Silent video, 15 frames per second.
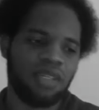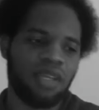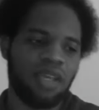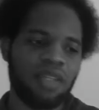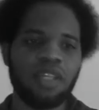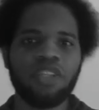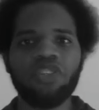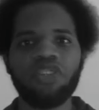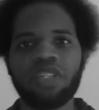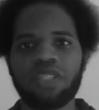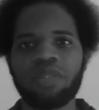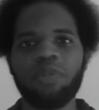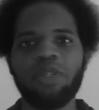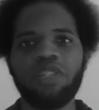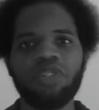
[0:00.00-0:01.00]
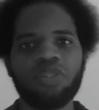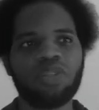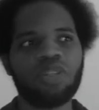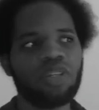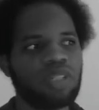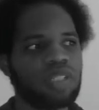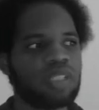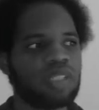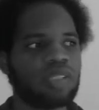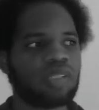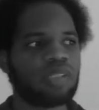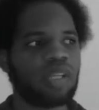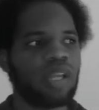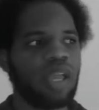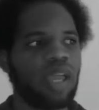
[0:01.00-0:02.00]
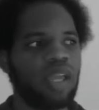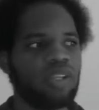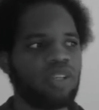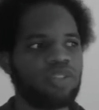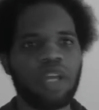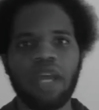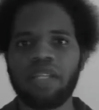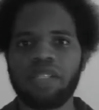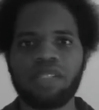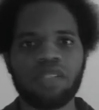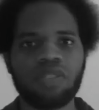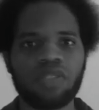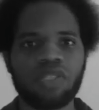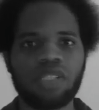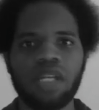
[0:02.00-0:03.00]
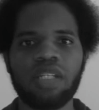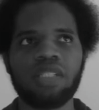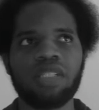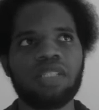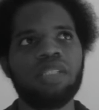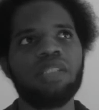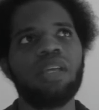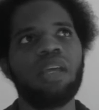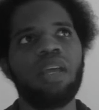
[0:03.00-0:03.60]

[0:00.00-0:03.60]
And then you get to be in your 30s and your dad still says it.